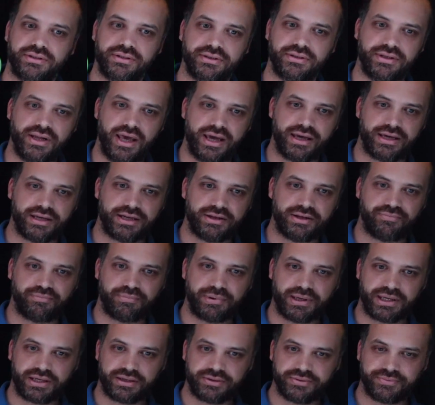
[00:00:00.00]
negative
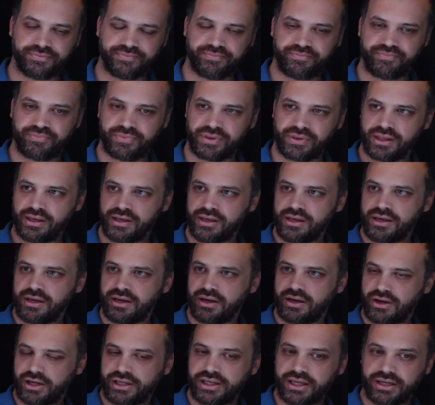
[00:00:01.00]
b.
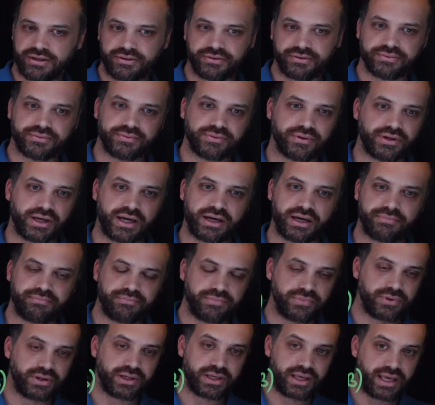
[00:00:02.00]
Okay,
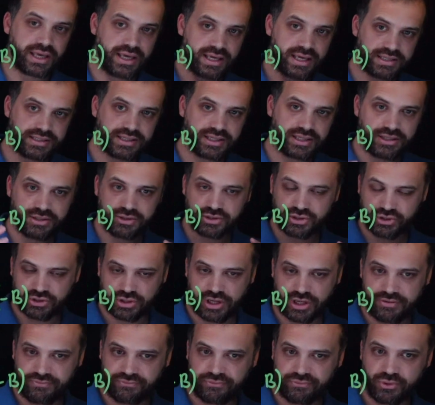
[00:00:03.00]
easy,
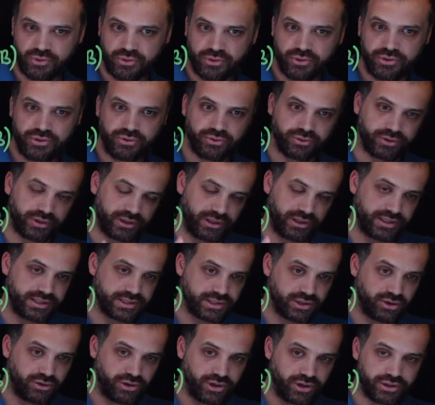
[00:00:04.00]
straightforward, or at
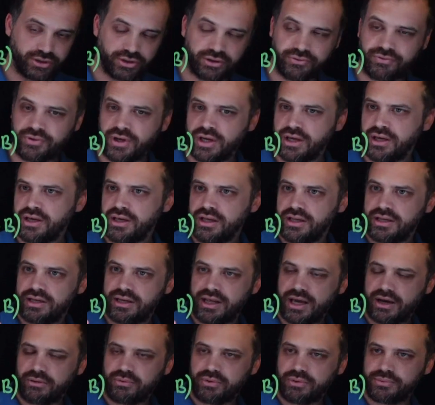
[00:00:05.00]
least kind of.
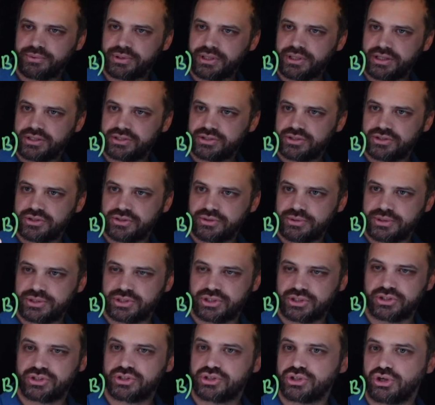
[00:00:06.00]
Now what we need to do is
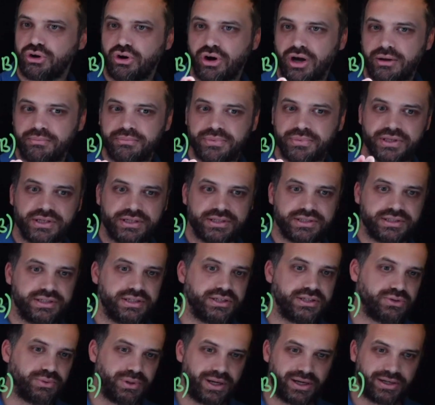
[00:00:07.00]
just type this
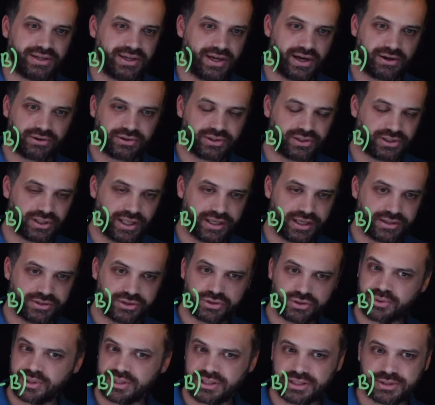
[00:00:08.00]
into our calculator.
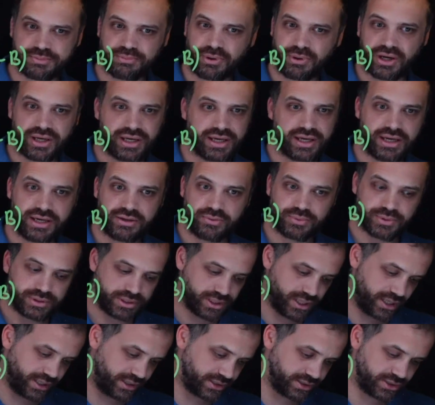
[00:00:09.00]
Doing this by hand would
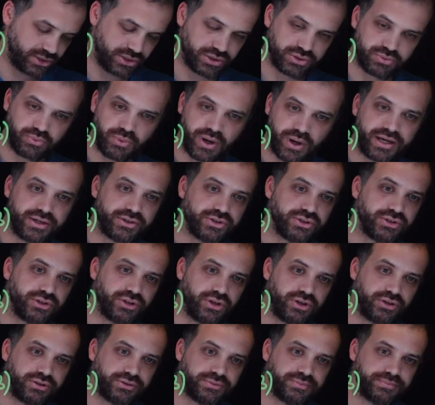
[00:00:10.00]
take us just way too
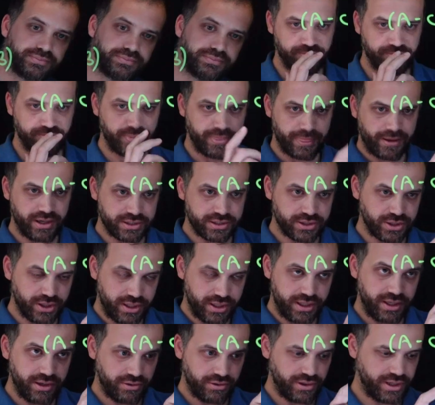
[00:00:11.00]
long. All right, so
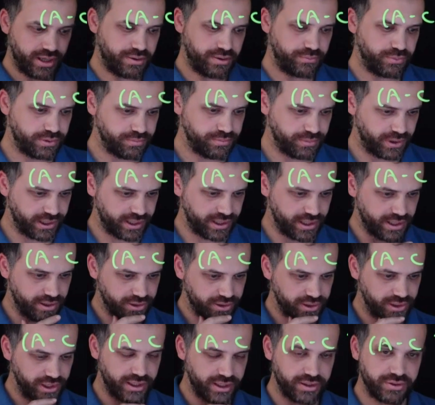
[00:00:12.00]
here I am with my
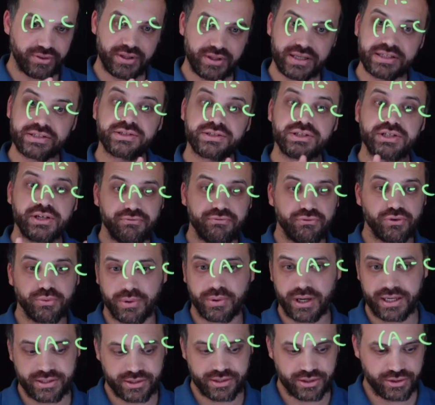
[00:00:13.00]
calculator. There's different
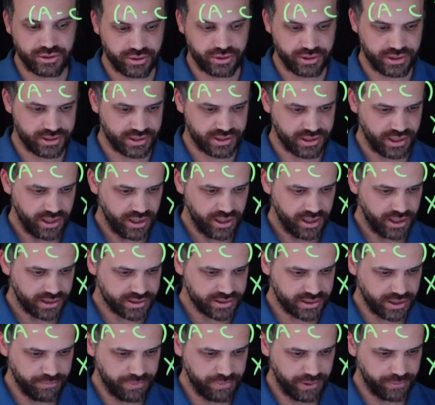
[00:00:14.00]
ways to do this.
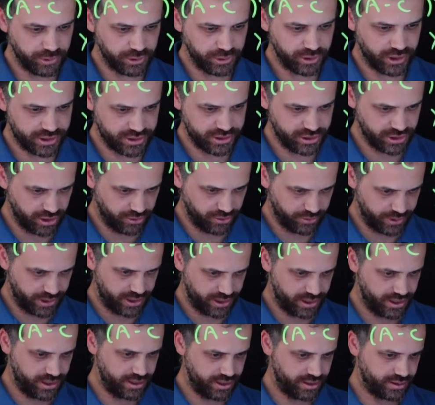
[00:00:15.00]
Some people like to go in
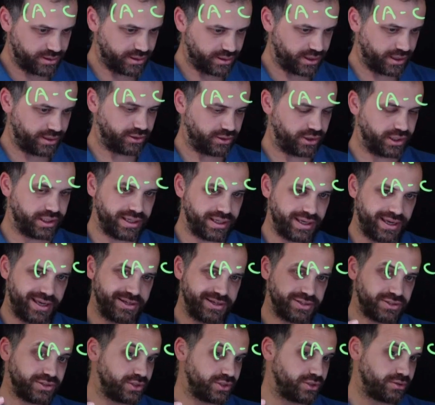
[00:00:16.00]
here and like
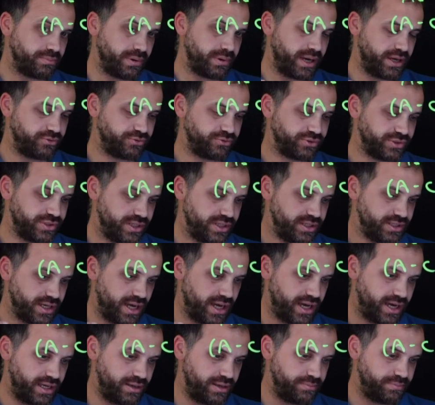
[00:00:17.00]
enter the matrices
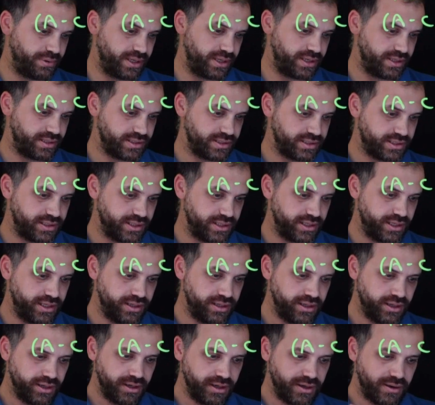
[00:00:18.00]
A, B, and
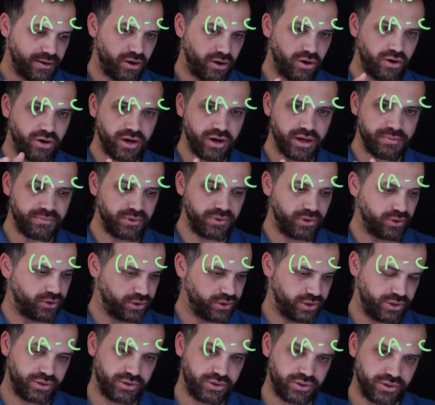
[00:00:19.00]
C. I'm not
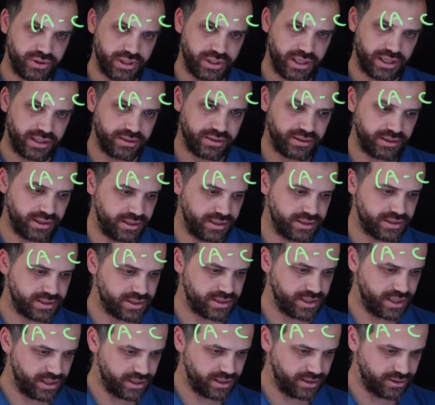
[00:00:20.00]
going to do that.
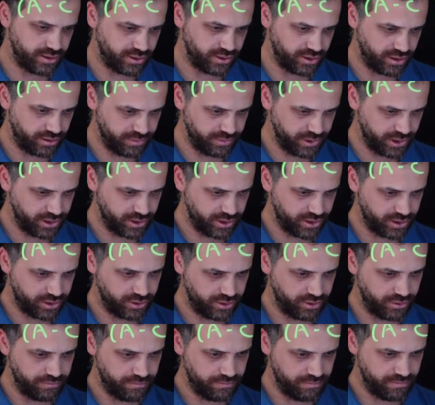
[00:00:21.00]
Instead, I'm going to
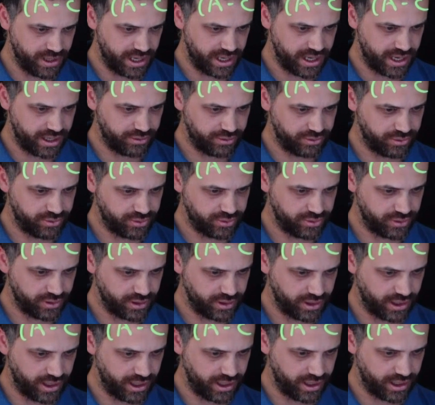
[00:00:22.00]
go math
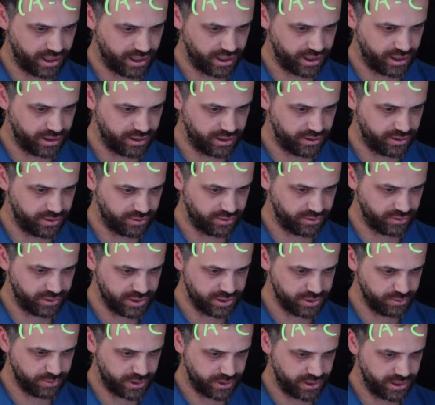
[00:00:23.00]
and
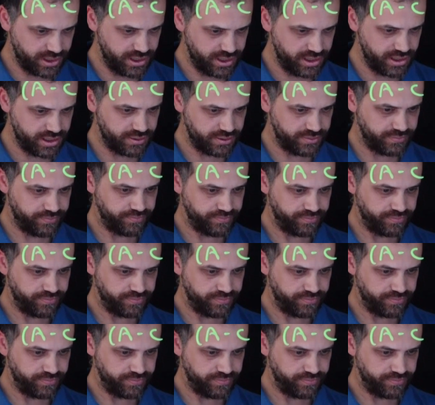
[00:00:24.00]
this one here.